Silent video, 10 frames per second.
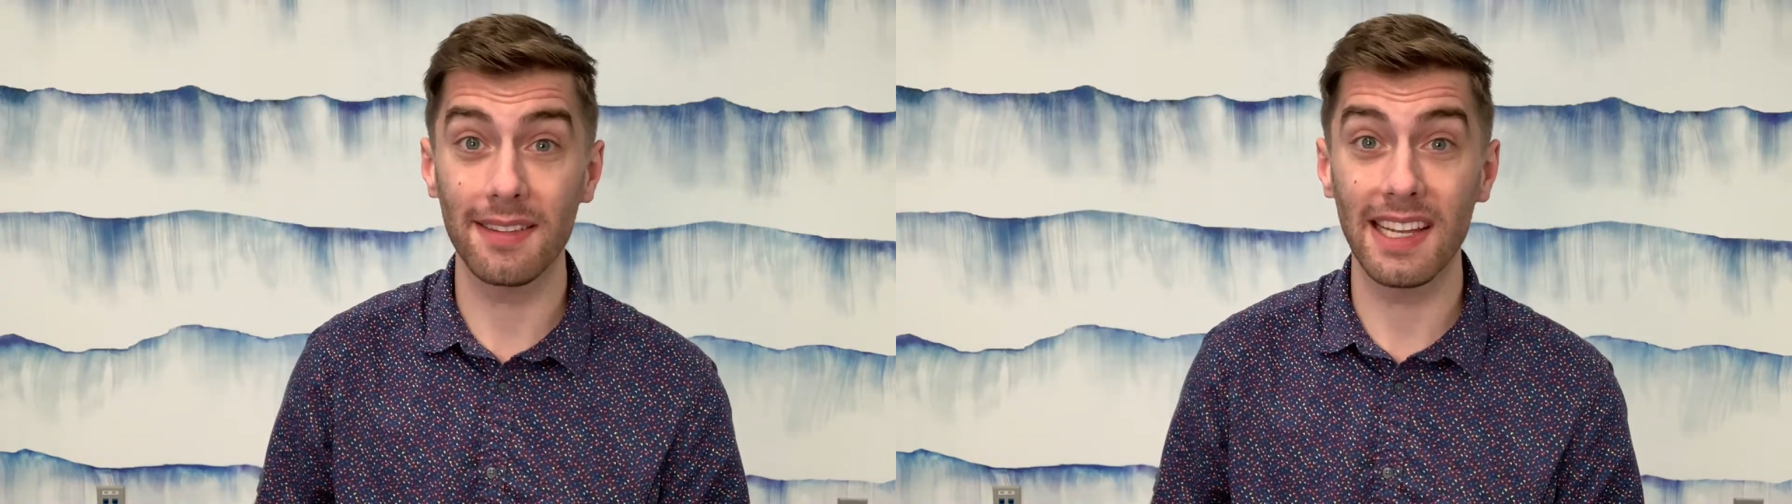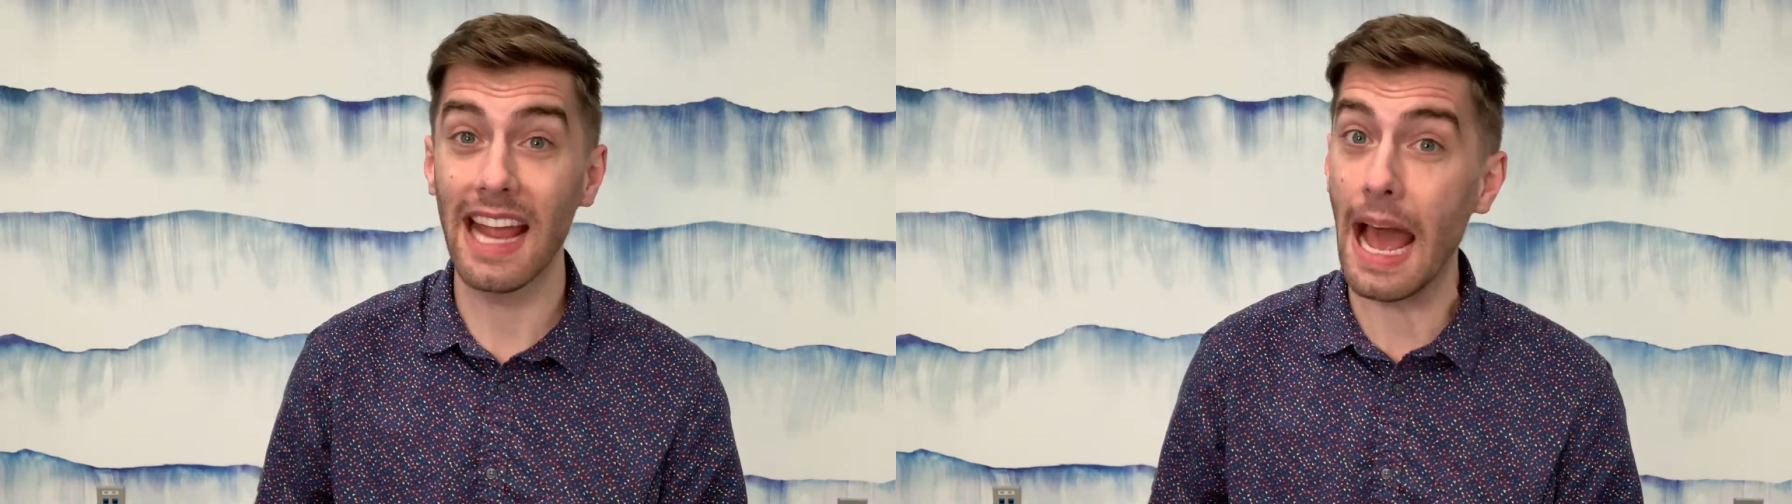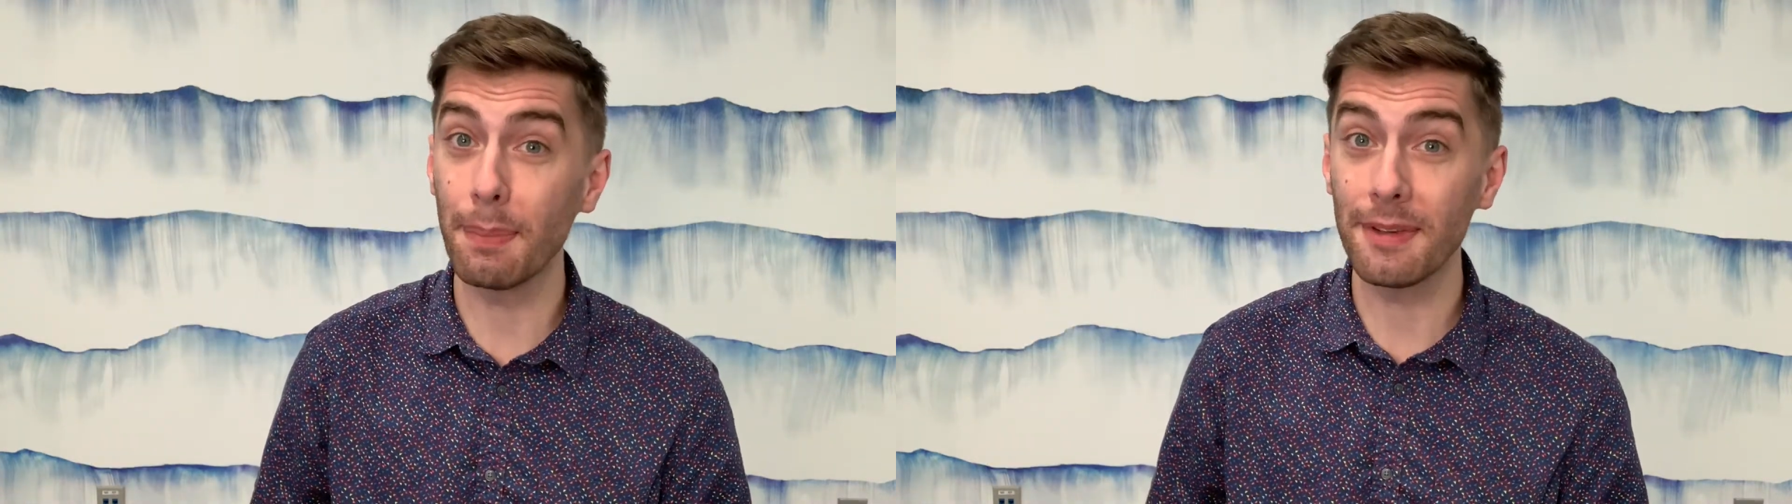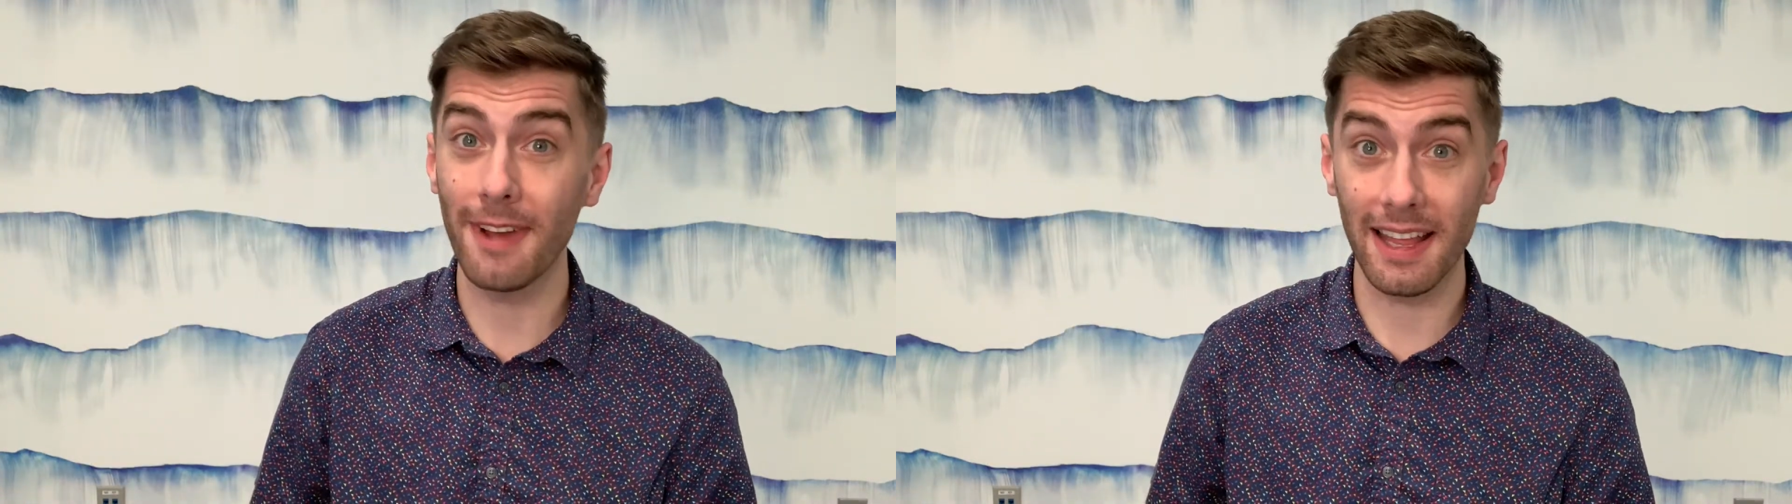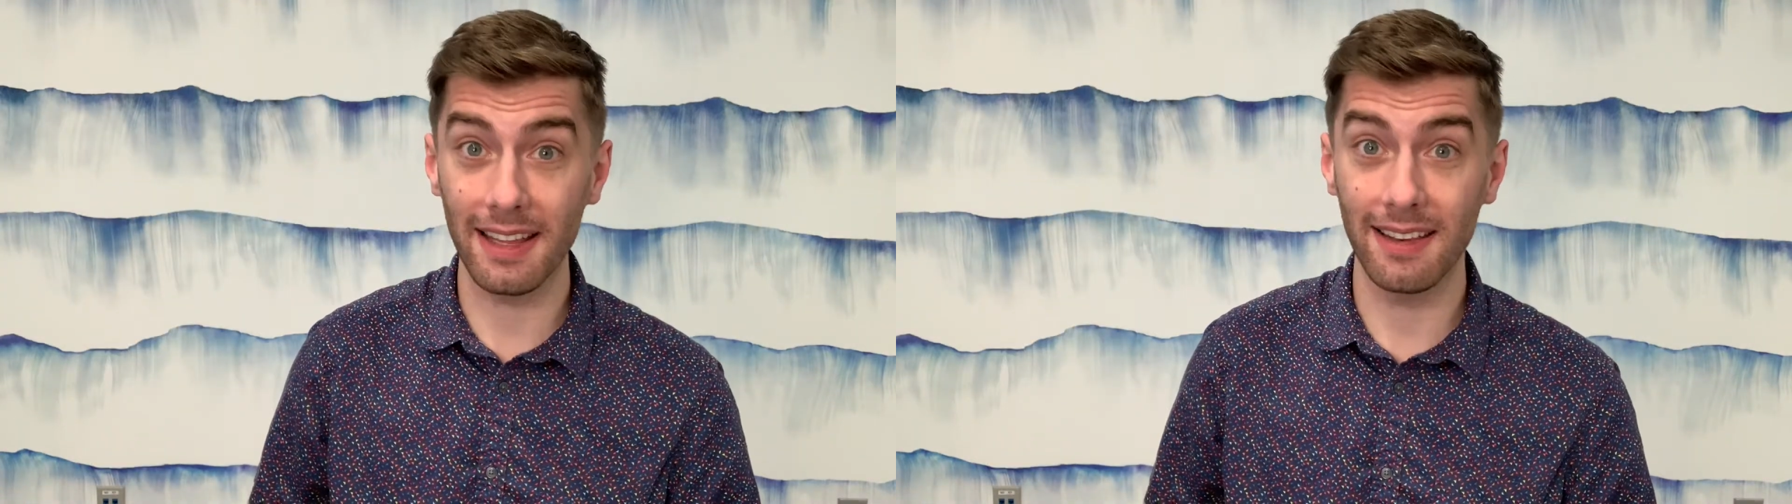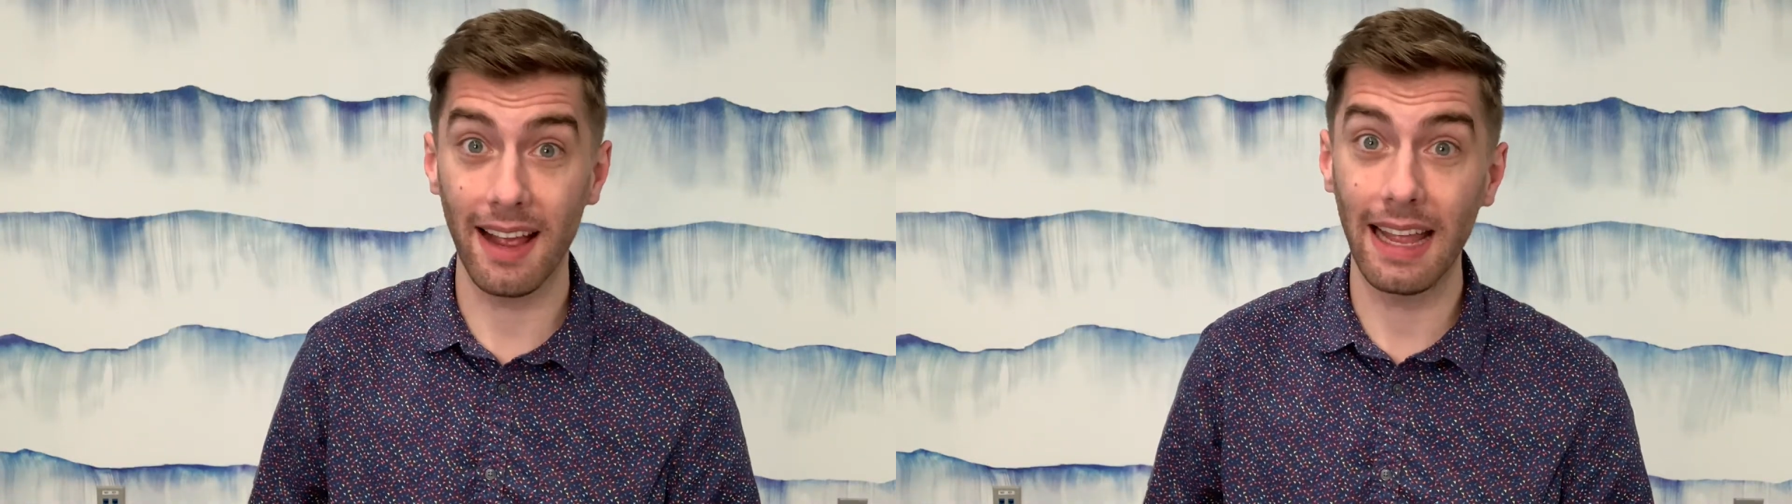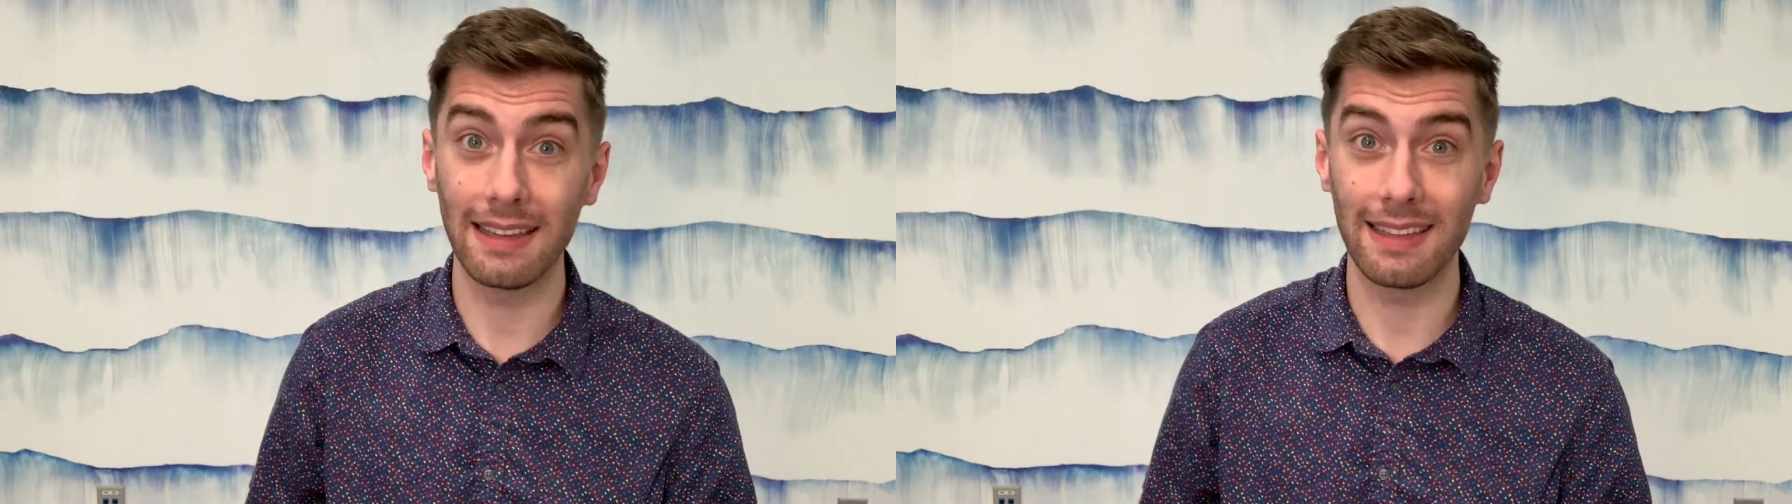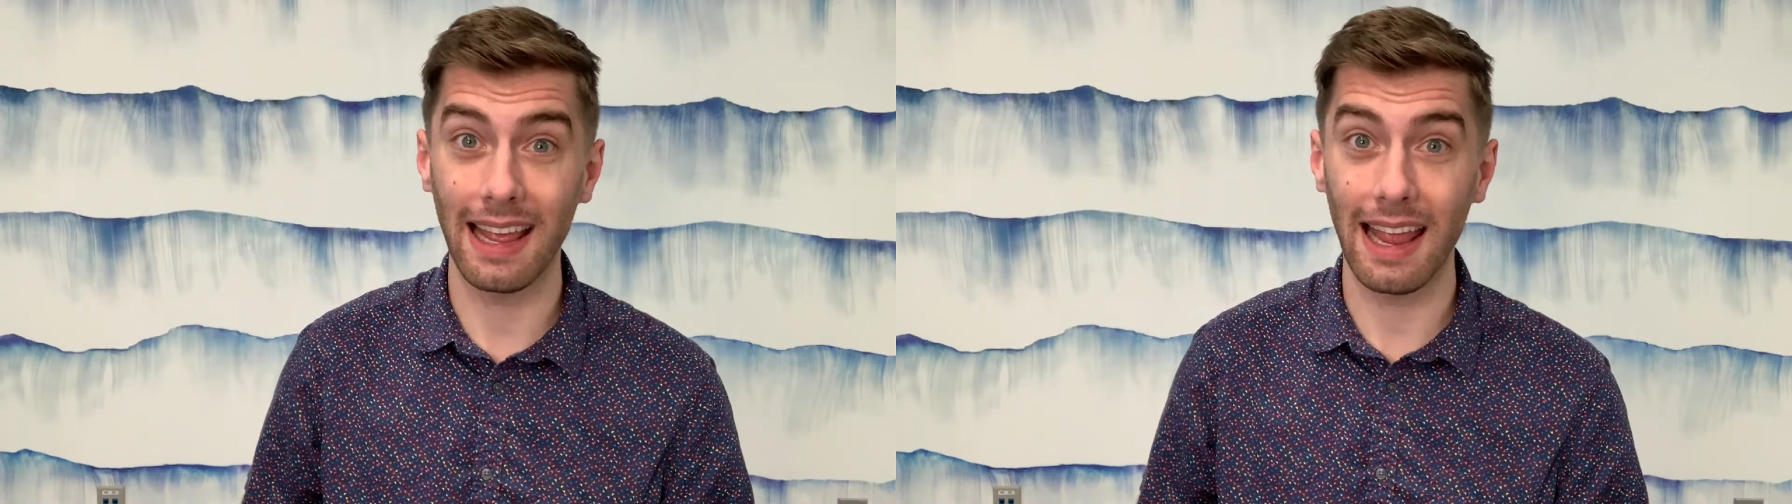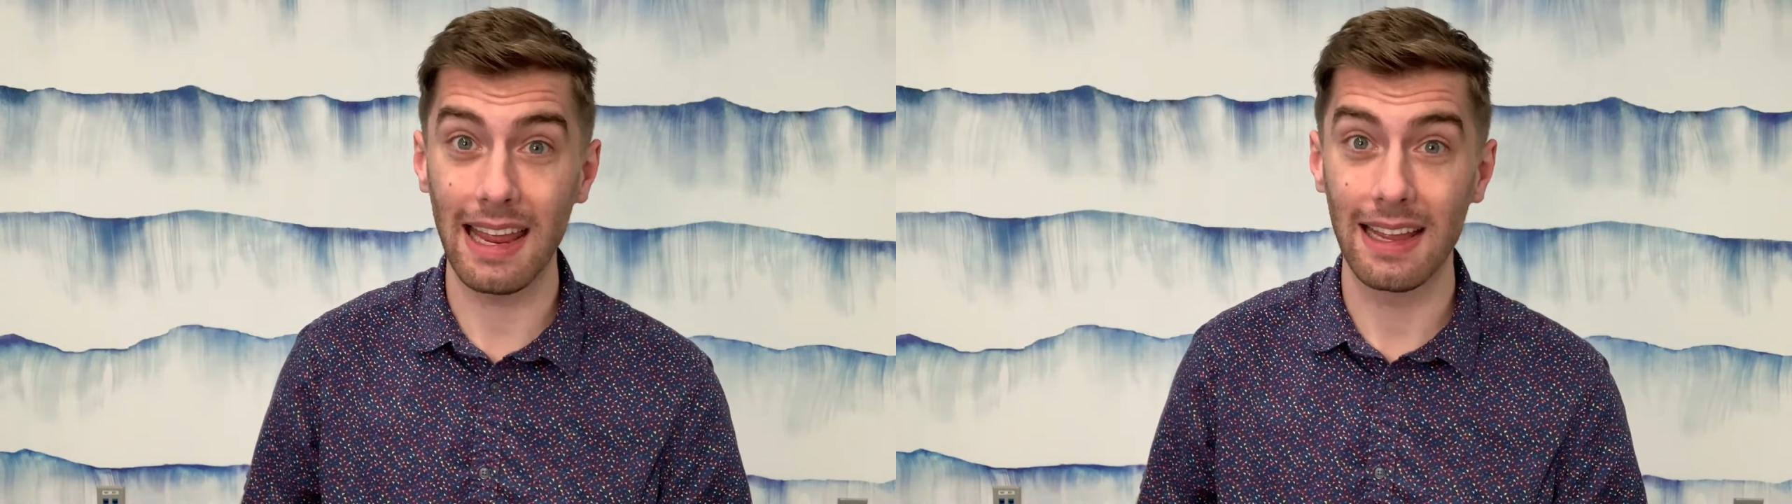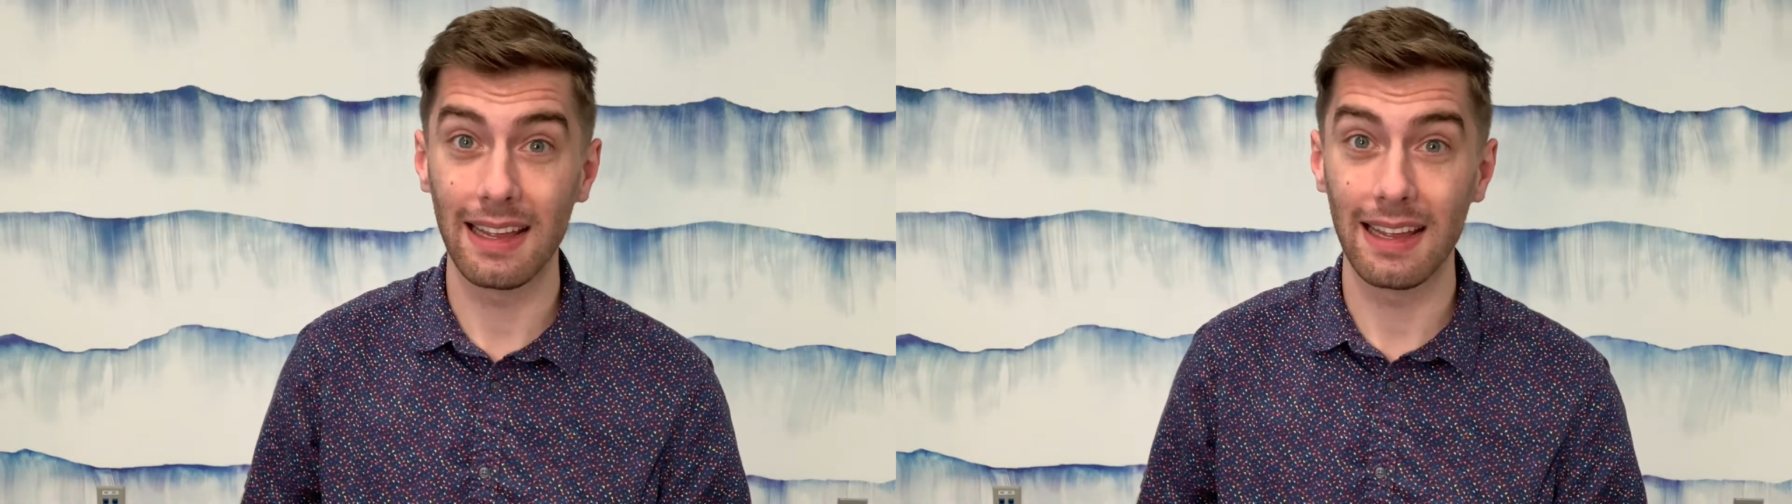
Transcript: say Happy Valentine's Day.